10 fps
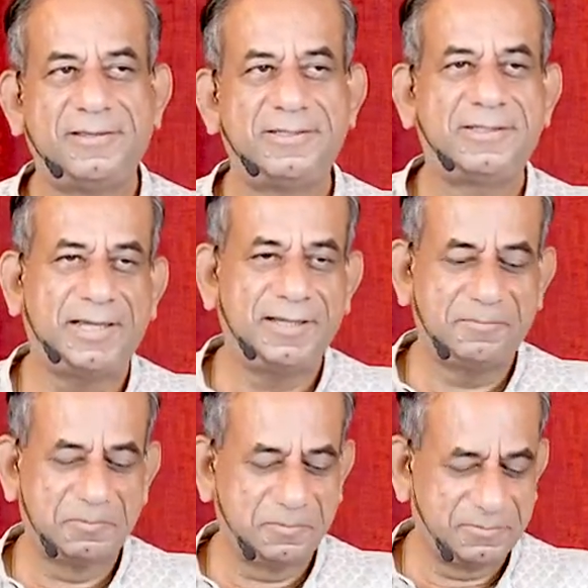This
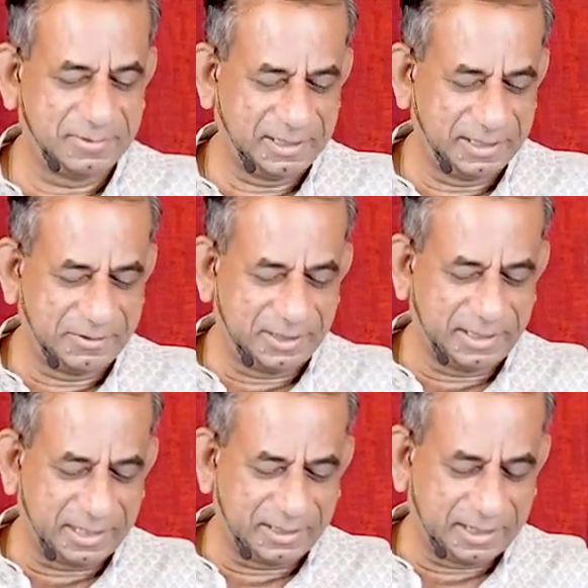I
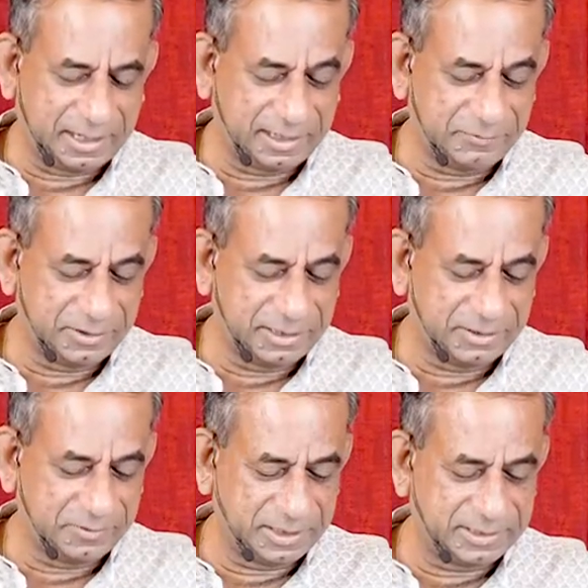literally can connect with it
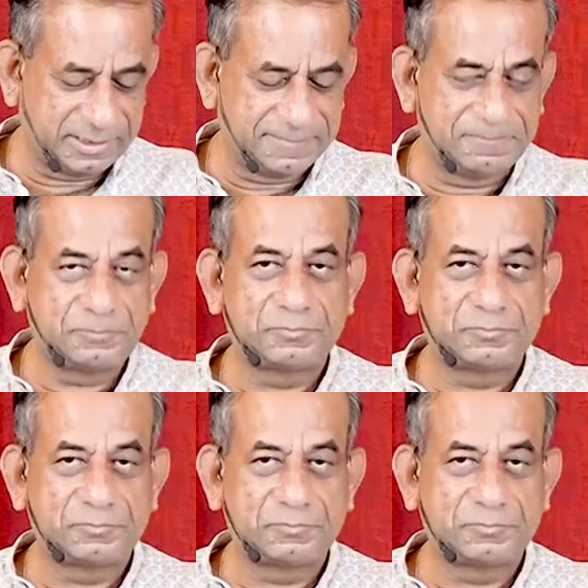even as a